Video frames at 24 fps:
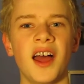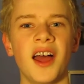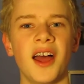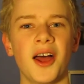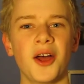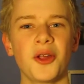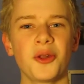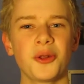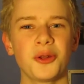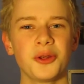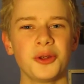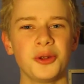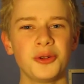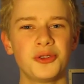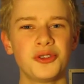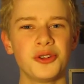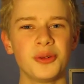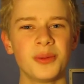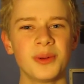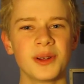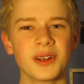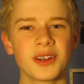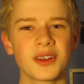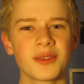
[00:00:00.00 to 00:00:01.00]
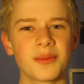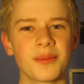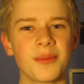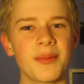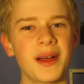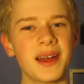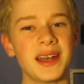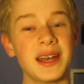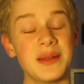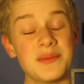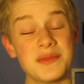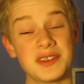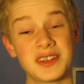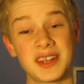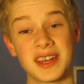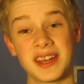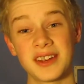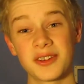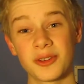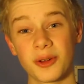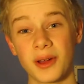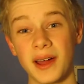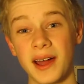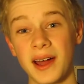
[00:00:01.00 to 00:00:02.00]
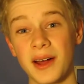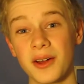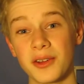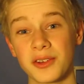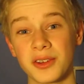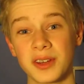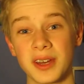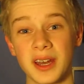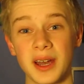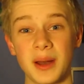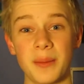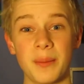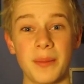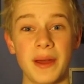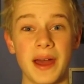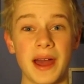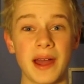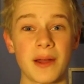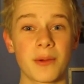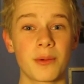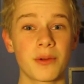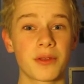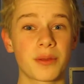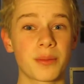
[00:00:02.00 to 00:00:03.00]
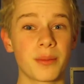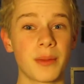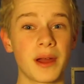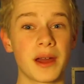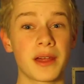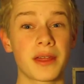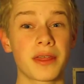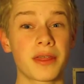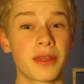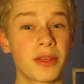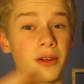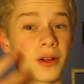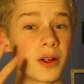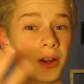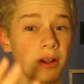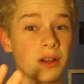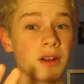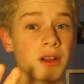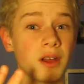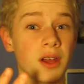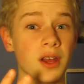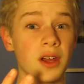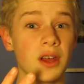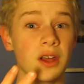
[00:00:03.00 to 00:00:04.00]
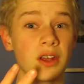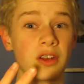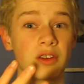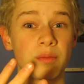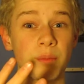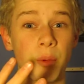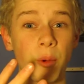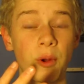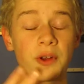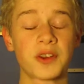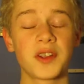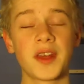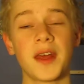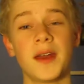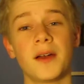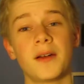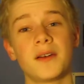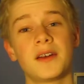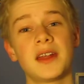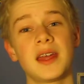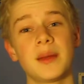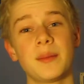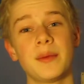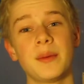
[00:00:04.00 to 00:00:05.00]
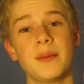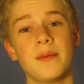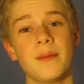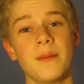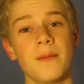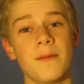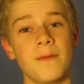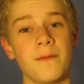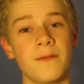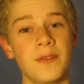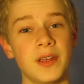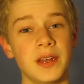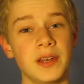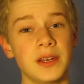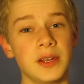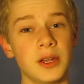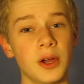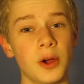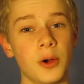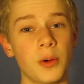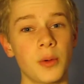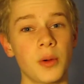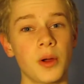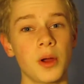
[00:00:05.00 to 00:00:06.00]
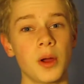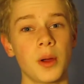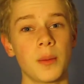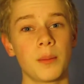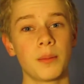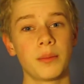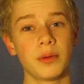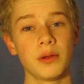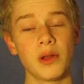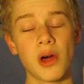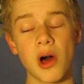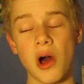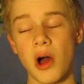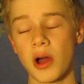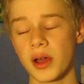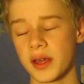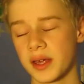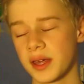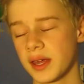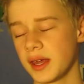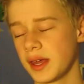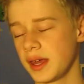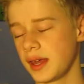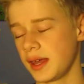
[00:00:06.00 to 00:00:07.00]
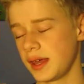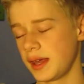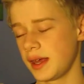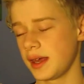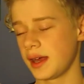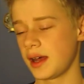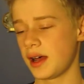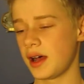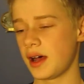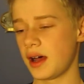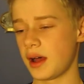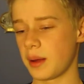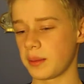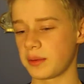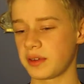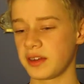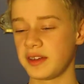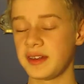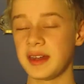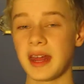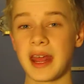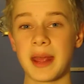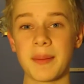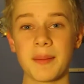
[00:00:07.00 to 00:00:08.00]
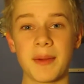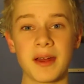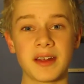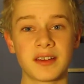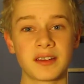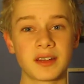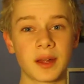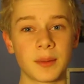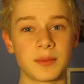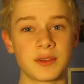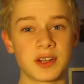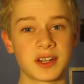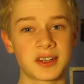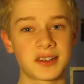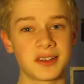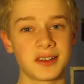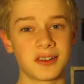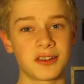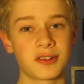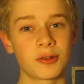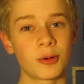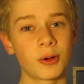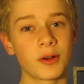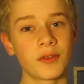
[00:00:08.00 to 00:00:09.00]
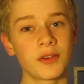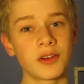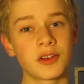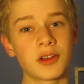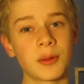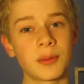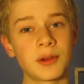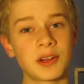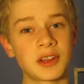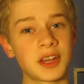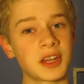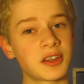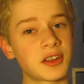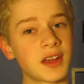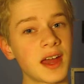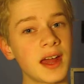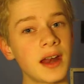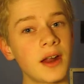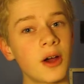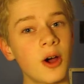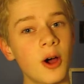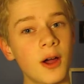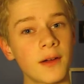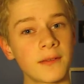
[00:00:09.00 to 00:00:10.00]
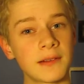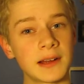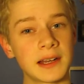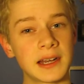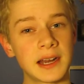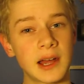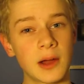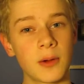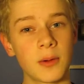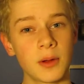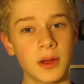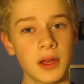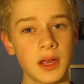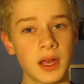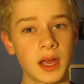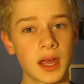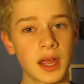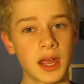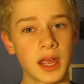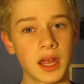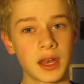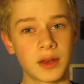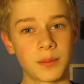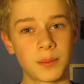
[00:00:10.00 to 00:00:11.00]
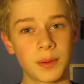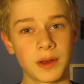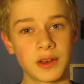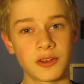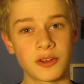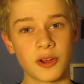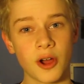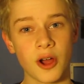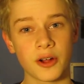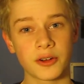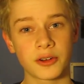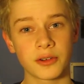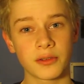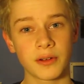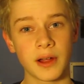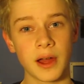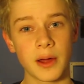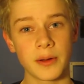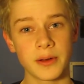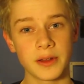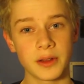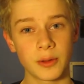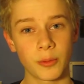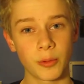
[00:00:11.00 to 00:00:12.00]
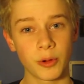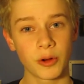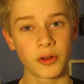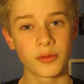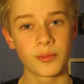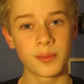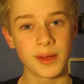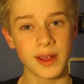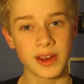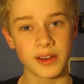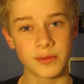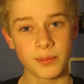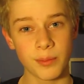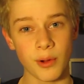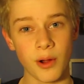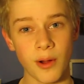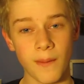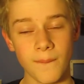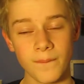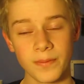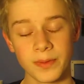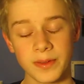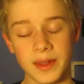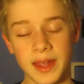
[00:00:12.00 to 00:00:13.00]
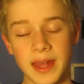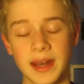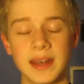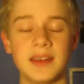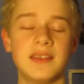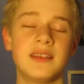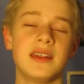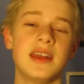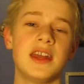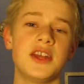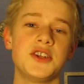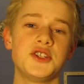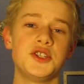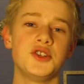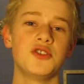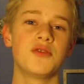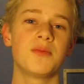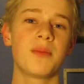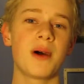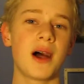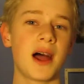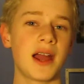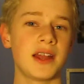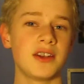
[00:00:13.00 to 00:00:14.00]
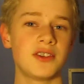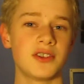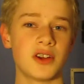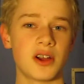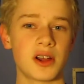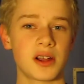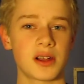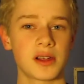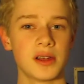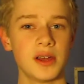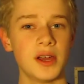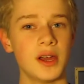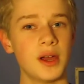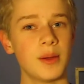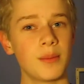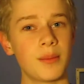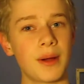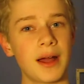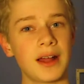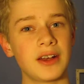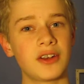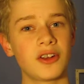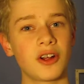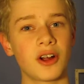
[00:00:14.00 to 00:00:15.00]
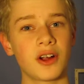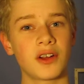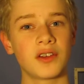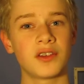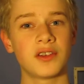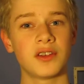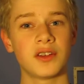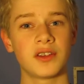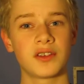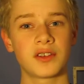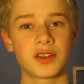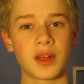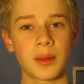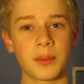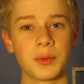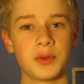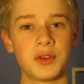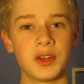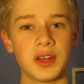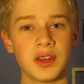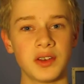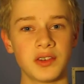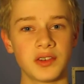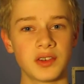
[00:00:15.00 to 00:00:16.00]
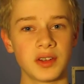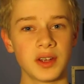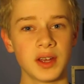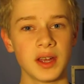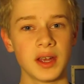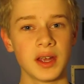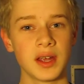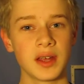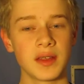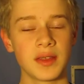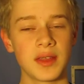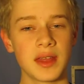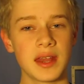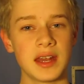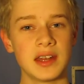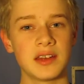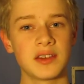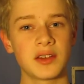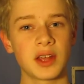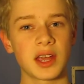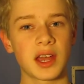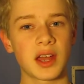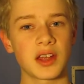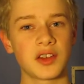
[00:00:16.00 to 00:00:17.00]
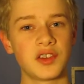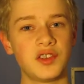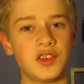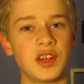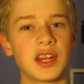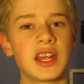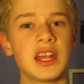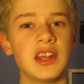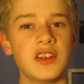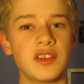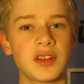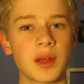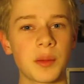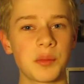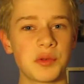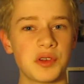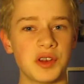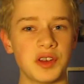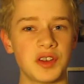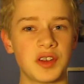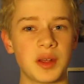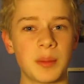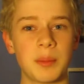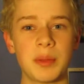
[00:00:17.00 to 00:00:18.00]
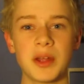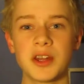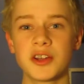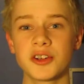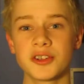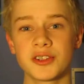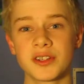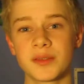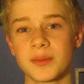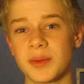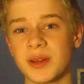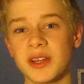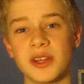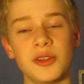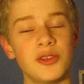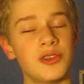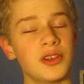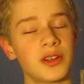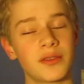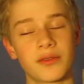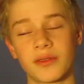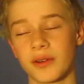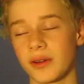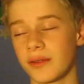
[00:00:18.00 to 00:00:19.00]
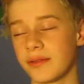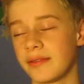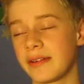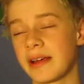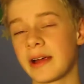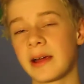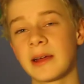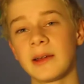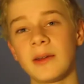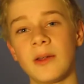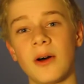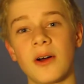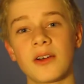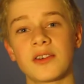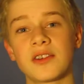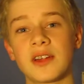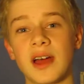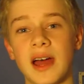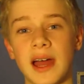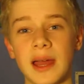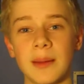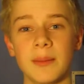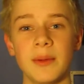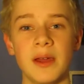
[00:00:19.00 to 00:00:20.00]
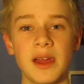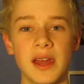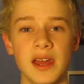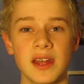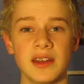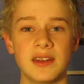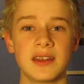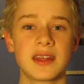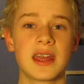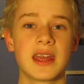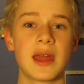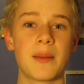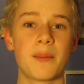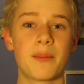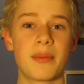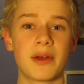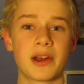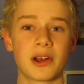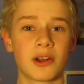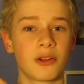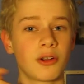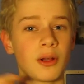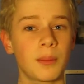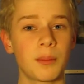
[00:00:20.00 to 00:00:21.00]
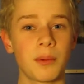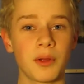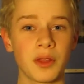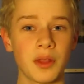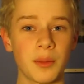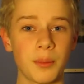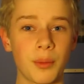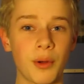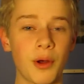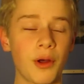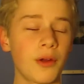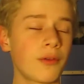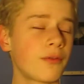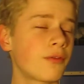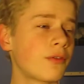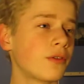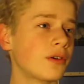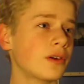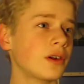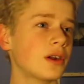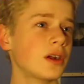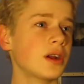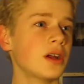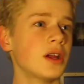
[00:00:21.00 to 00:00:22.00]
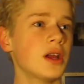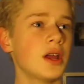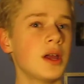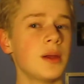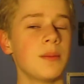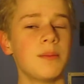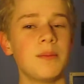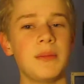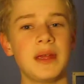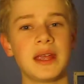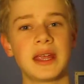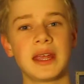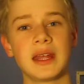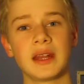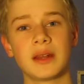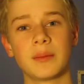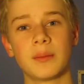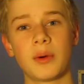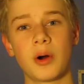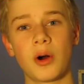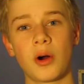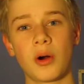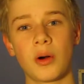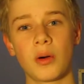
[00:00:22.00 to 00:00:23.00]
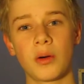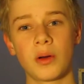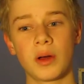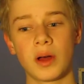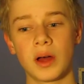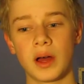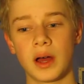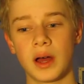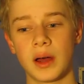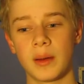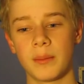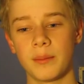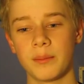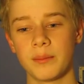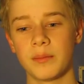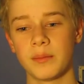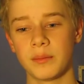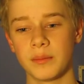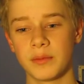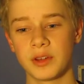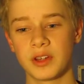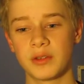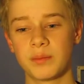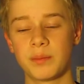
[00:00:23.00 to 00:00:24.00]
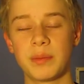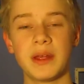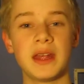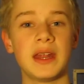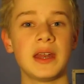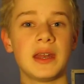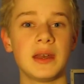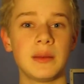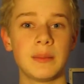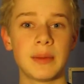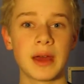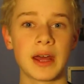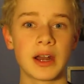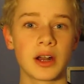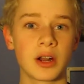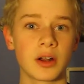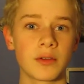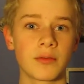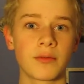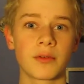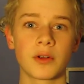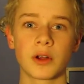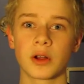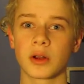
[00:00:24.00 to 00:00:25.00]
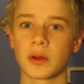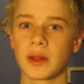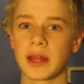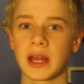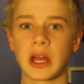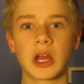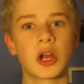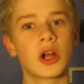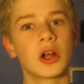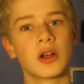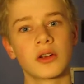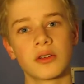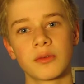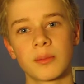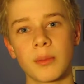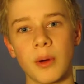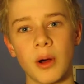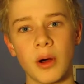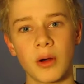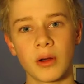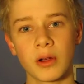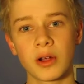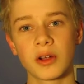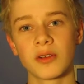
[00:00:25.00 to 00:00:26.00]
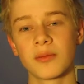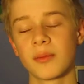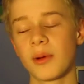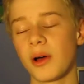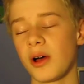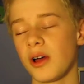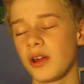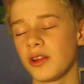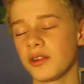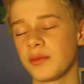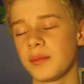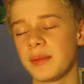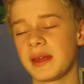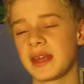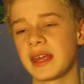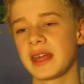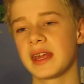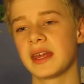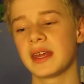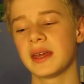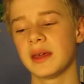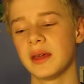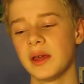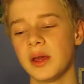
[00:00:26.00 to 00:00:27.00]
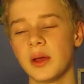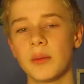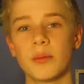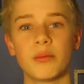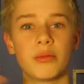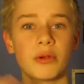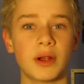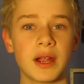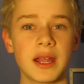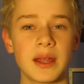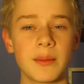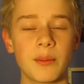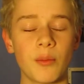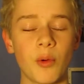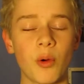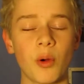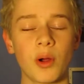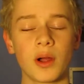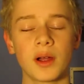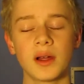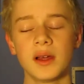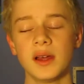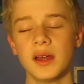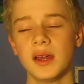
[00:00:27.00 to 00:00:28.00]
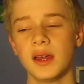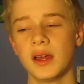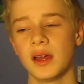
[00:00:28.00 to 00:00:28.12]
Hello YouTubers, my name is Hazel House and I'm back with my third sports entertainment video blog. Today my subject is sort of a subject that's kind of hot right now. It's been talked around in the world of baseball and it's the issue of pine tar. Pine tar is a substance that is like a sticky substance that pitchers have been using for a very long time to get better grip on the ball, for making the ball spin better, for like curveballs, making it break more.